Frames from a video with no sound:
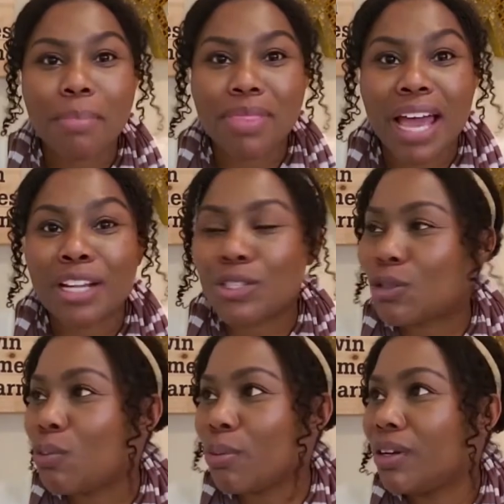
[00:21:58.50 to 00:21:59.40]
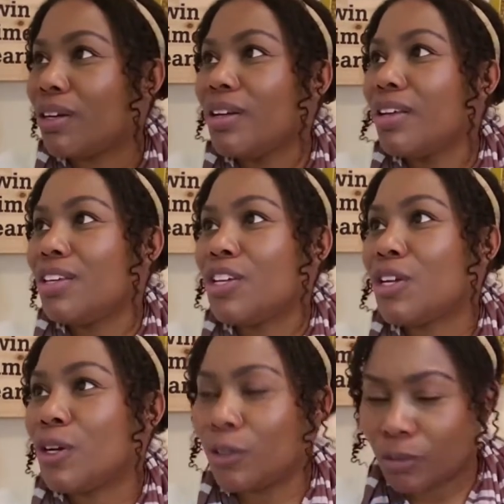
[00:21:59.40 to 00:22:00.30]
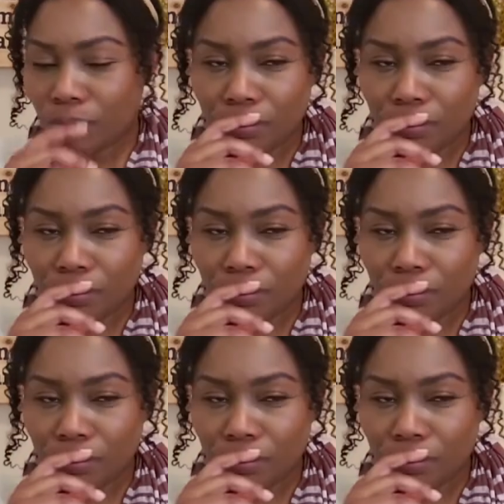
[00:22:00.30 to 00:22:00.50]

I'm not a super, you know,